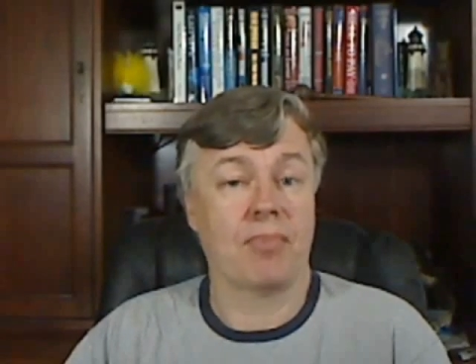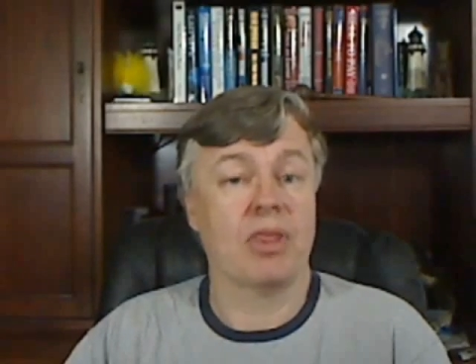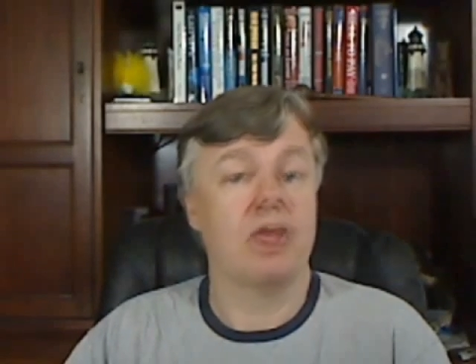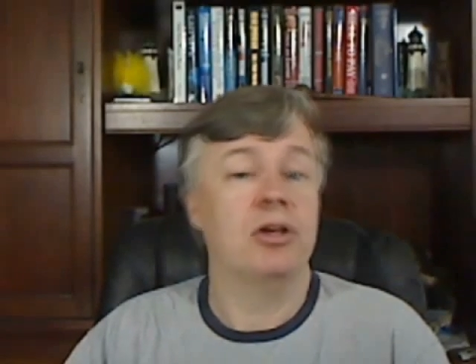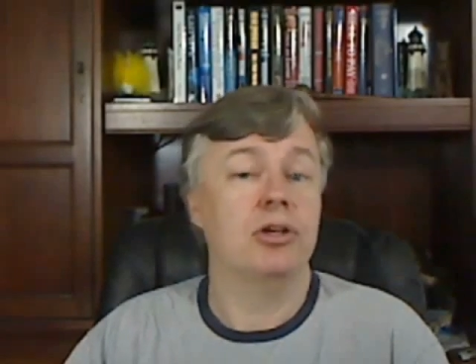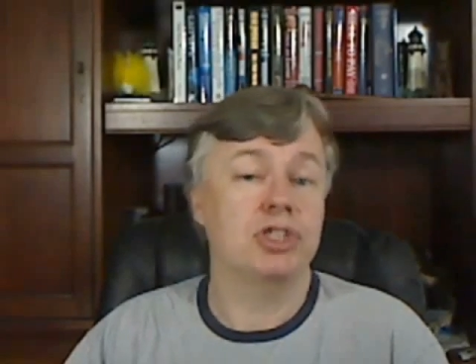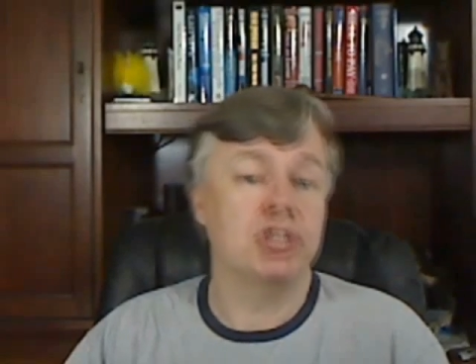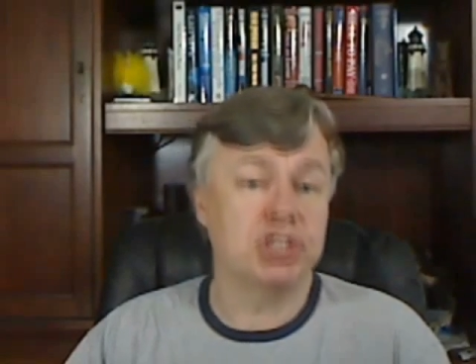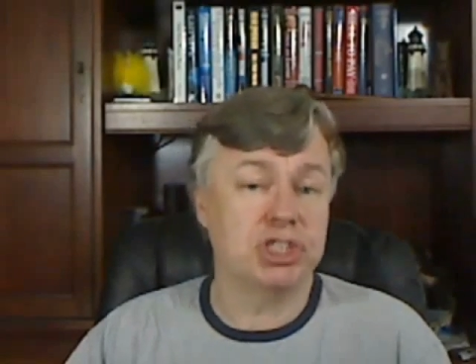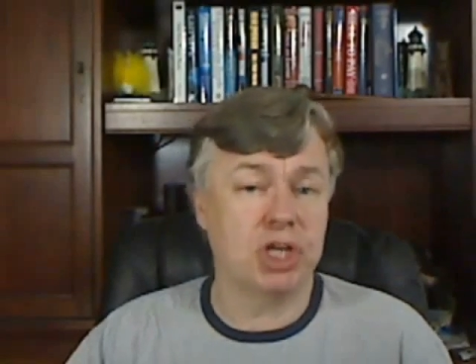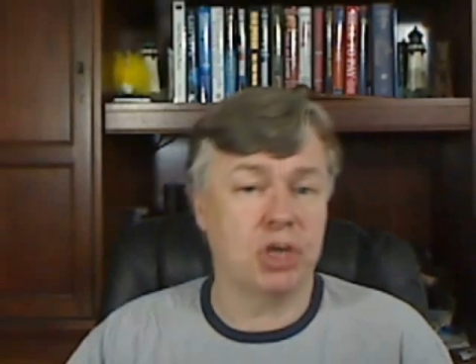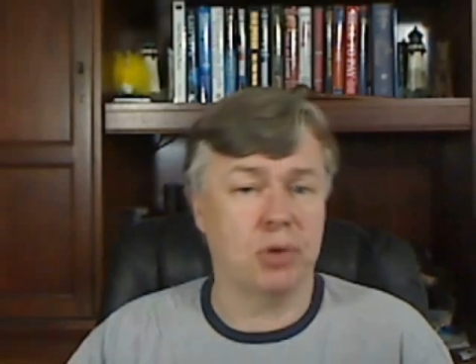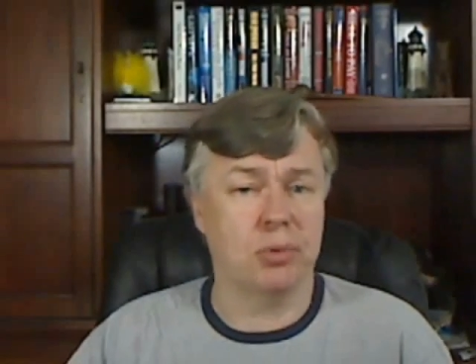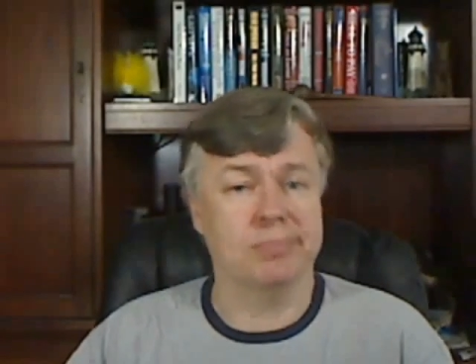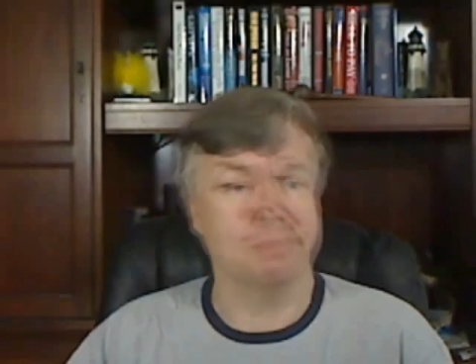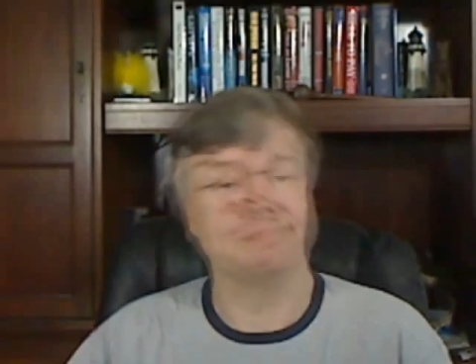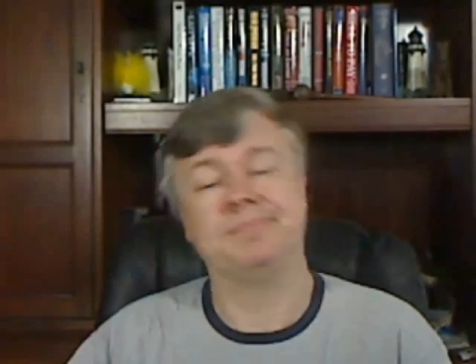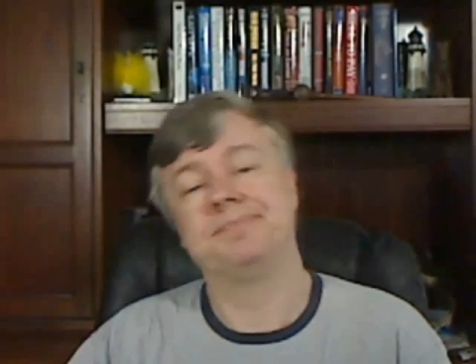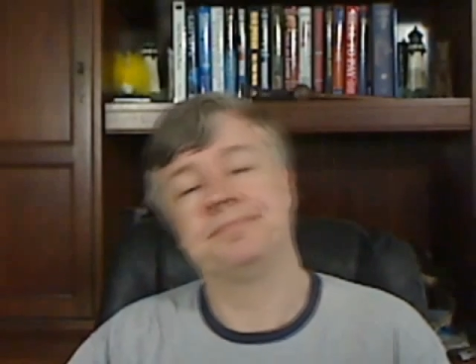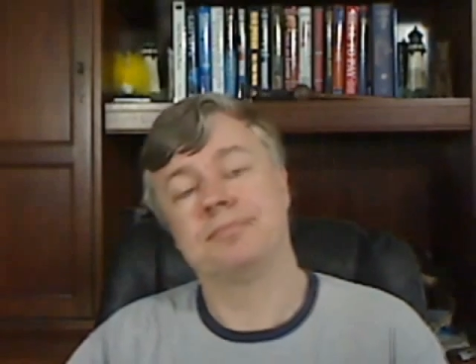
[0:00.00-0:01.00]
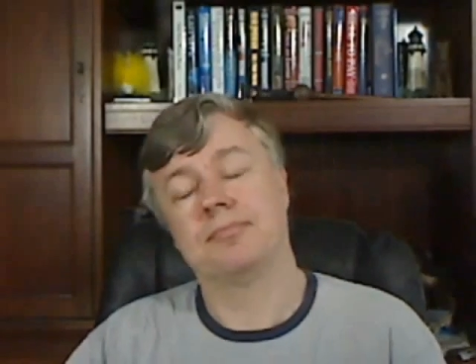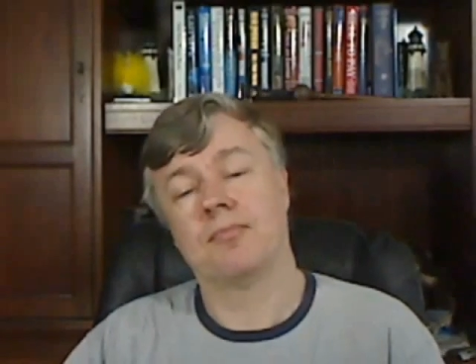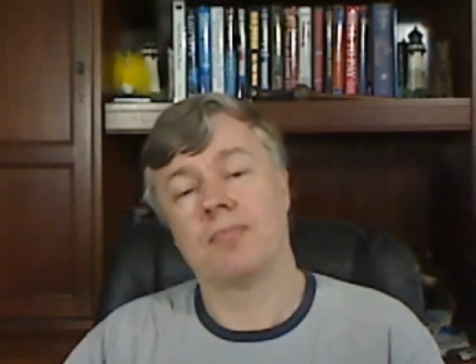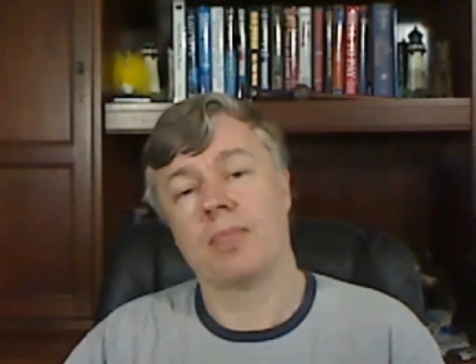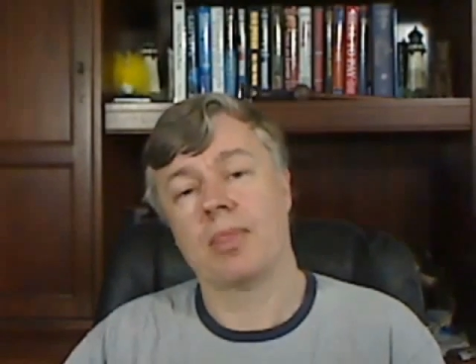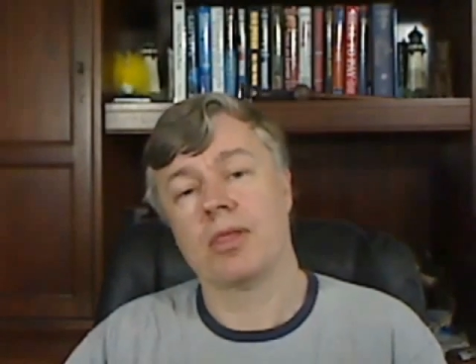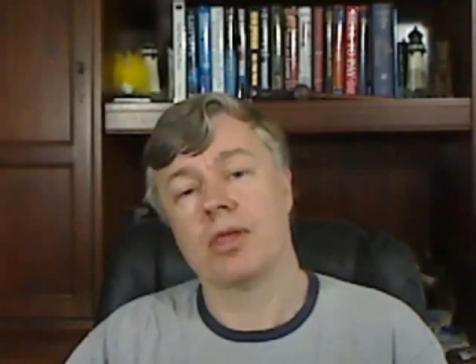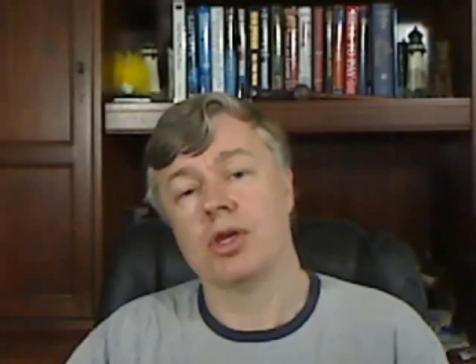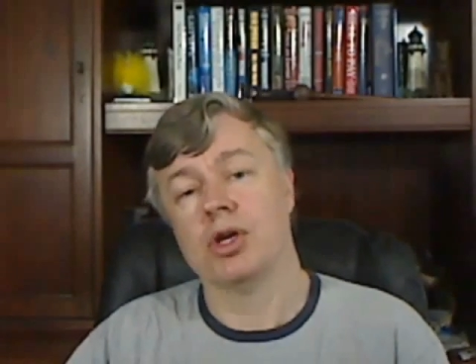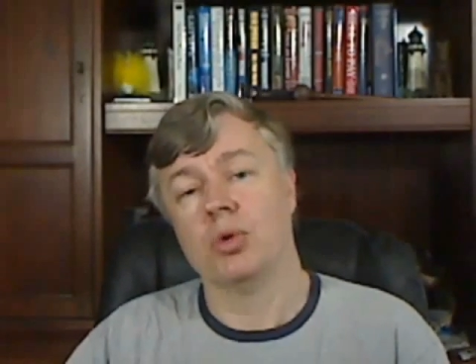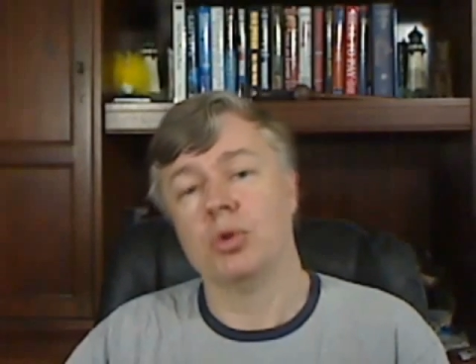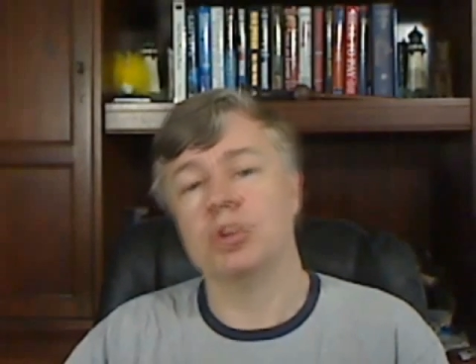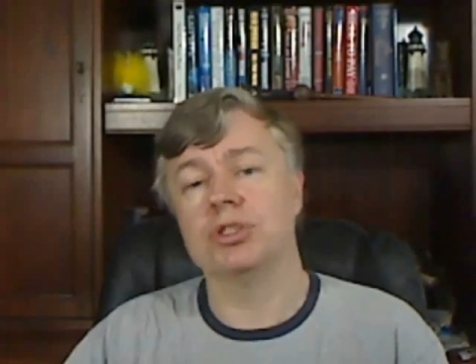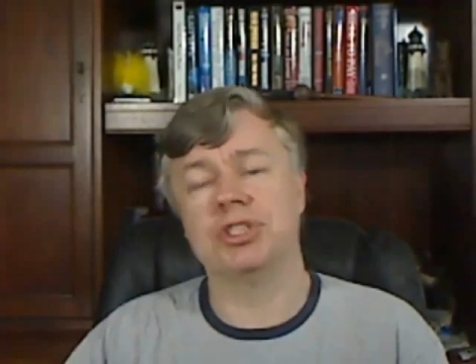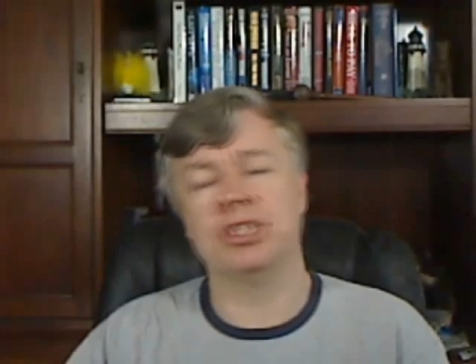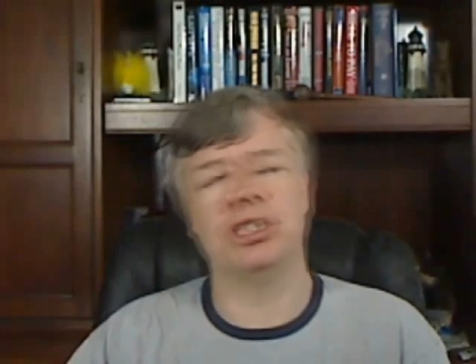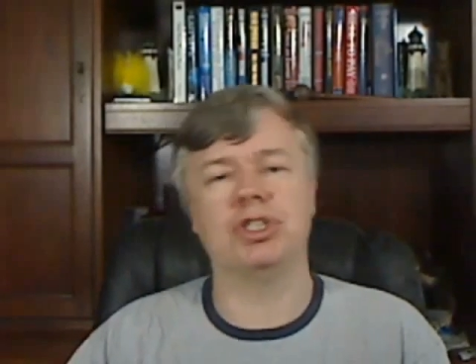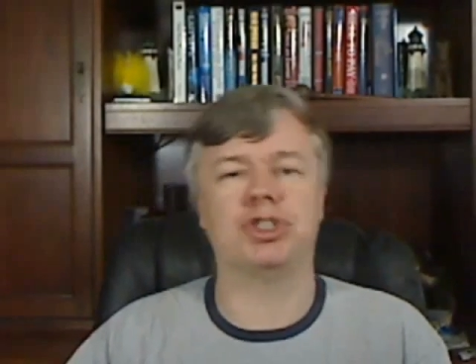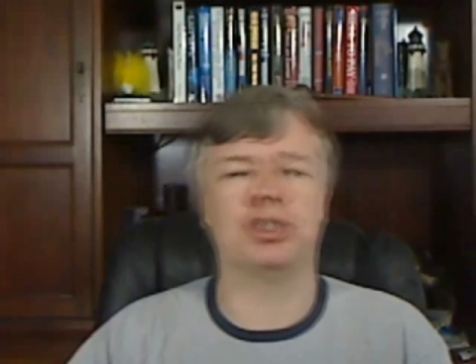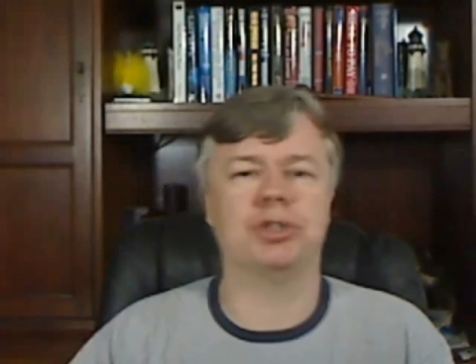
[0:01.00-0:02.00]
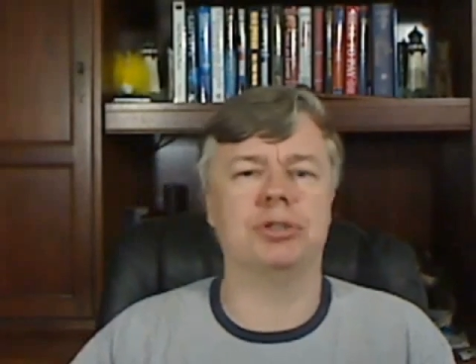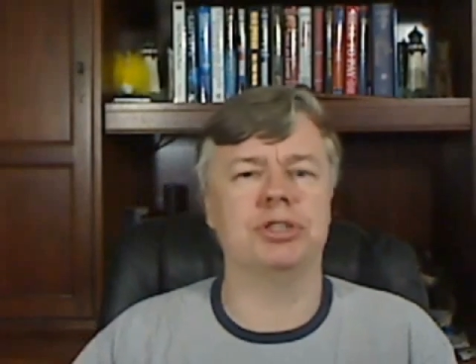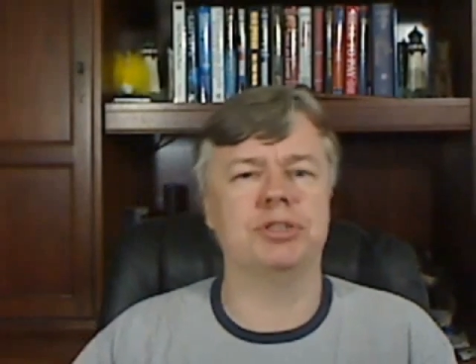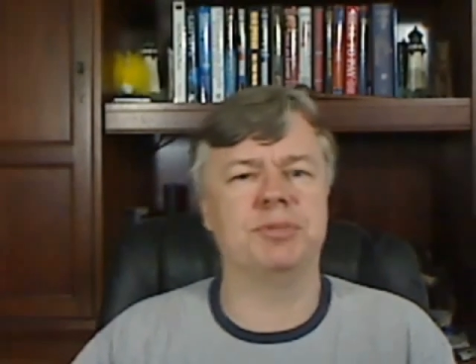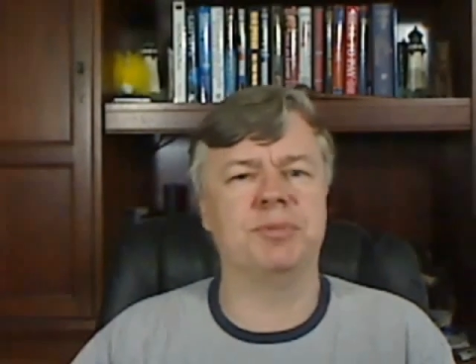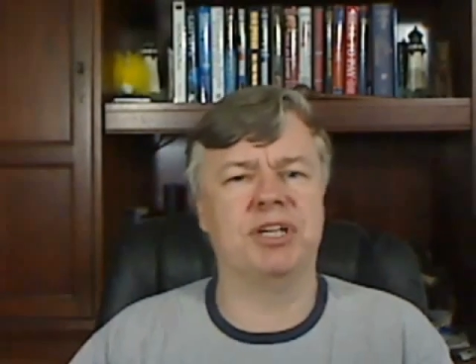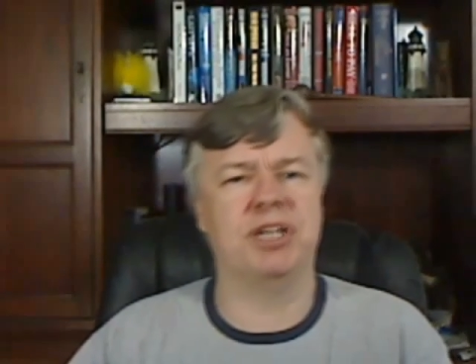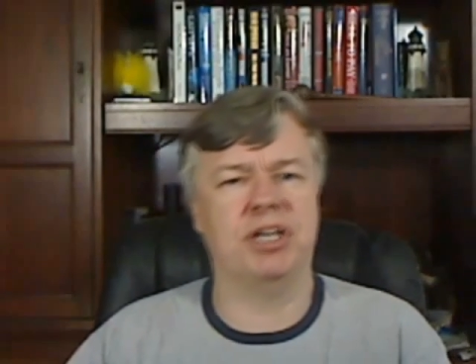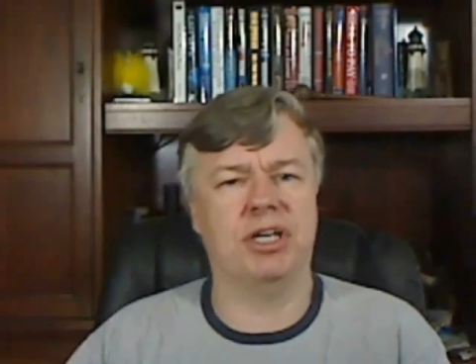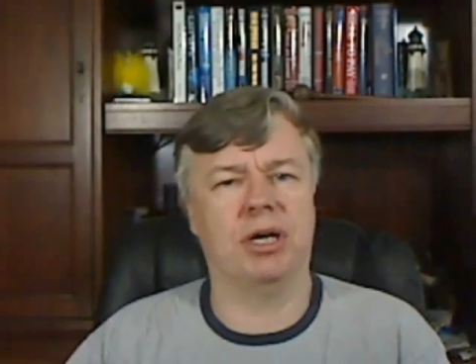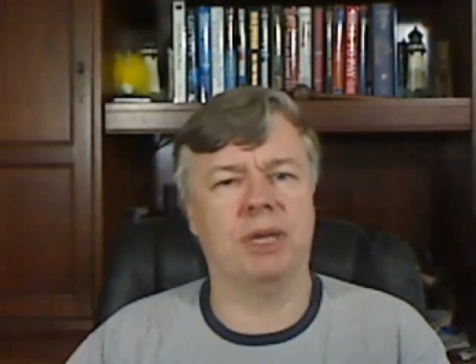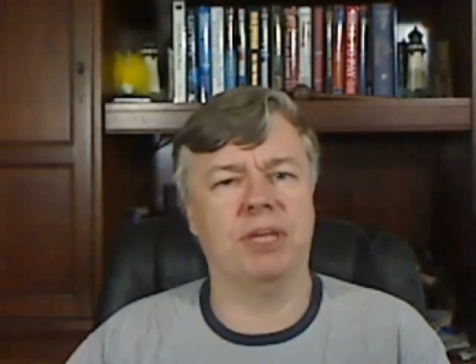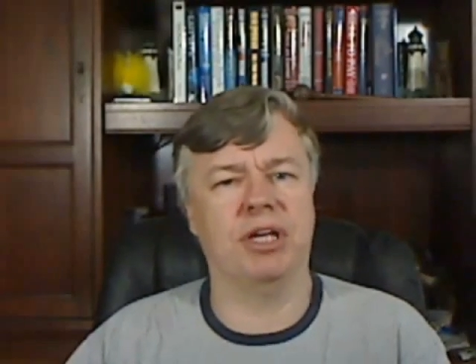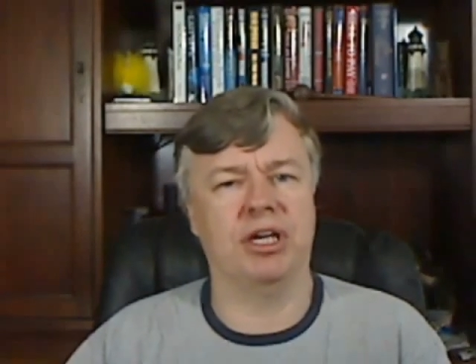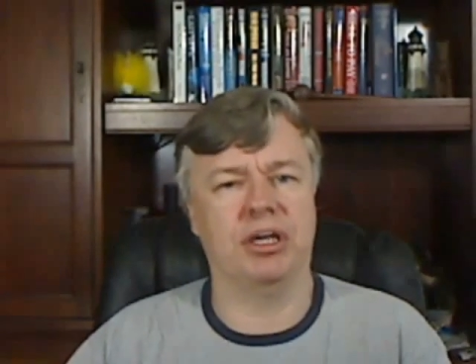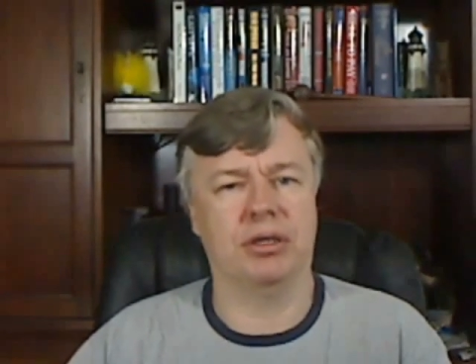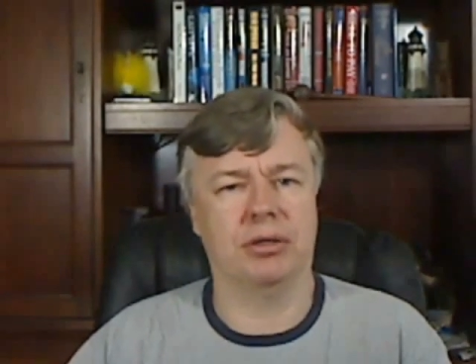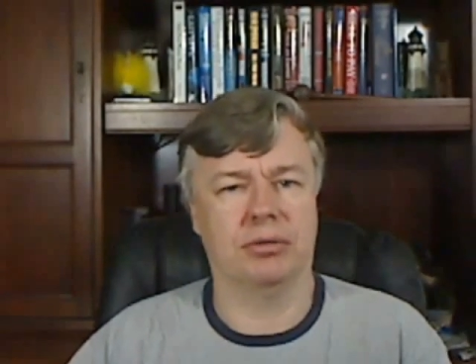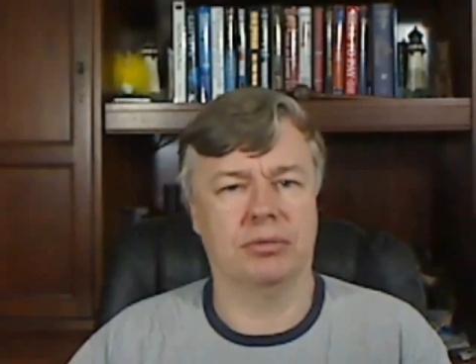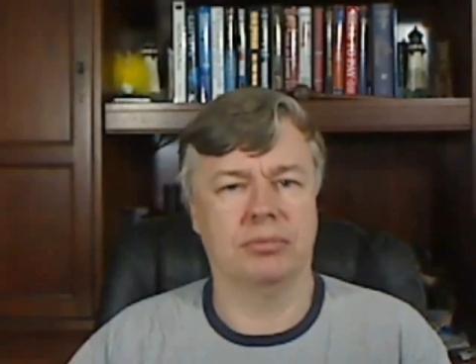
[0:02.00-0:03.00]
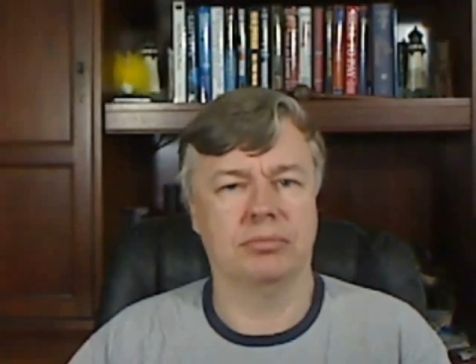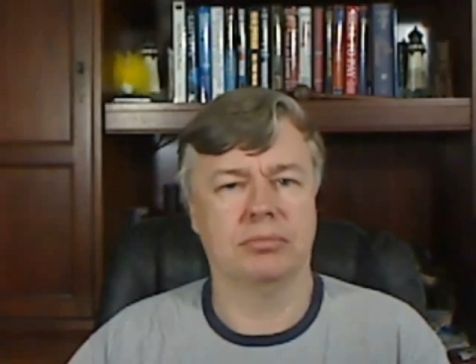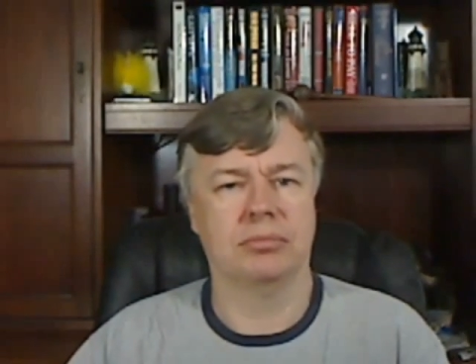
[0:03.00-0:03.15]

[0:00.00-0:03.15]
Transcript: So, where's the insurance money coming